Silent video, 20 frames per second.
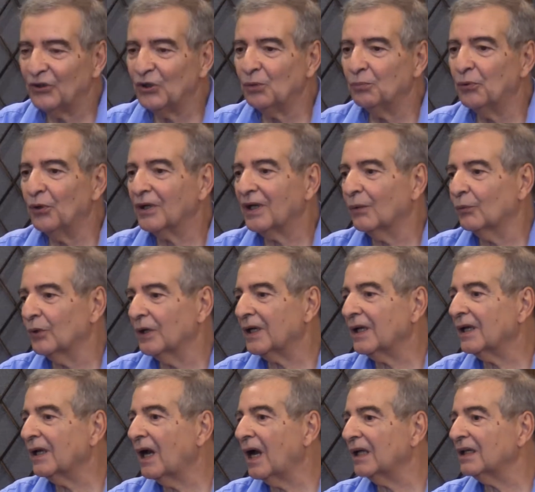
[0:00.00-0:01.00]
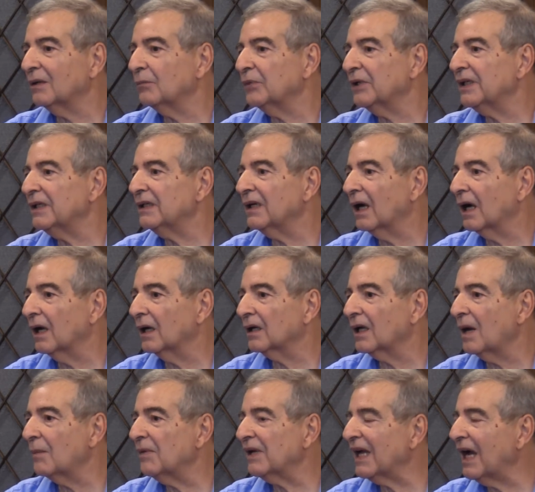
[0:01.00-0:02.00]
a new book I'm working on. It'll be
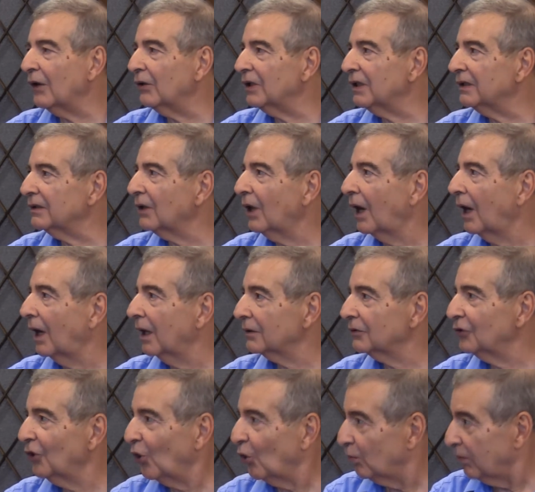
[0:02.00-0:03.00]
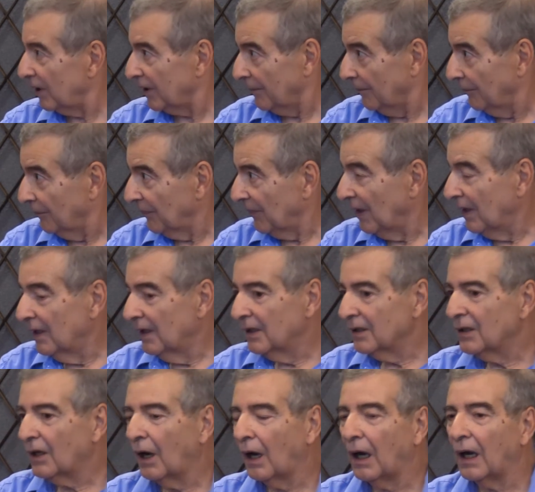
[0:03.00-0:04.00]
coming out in October,
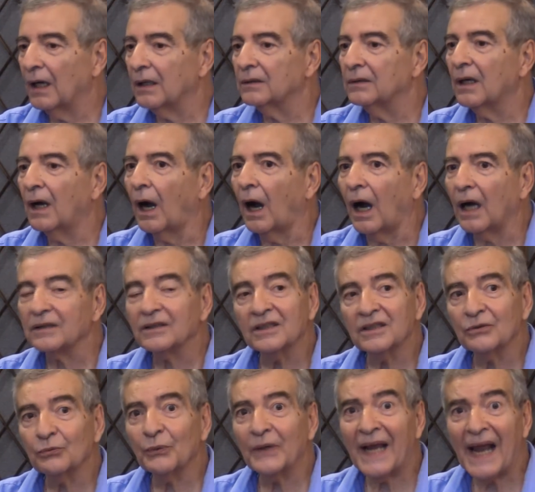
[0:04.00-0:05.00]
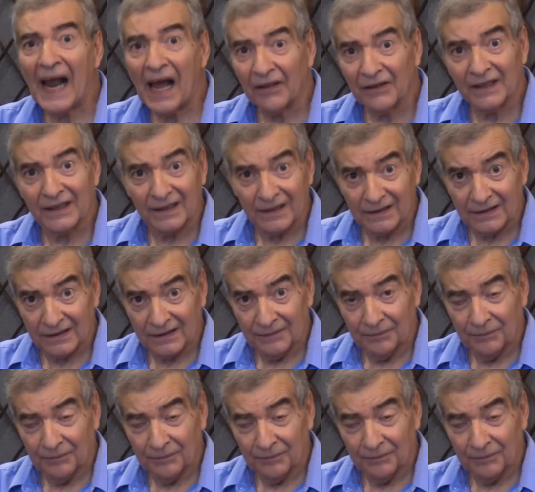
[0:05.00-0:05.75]
called Altered Realities.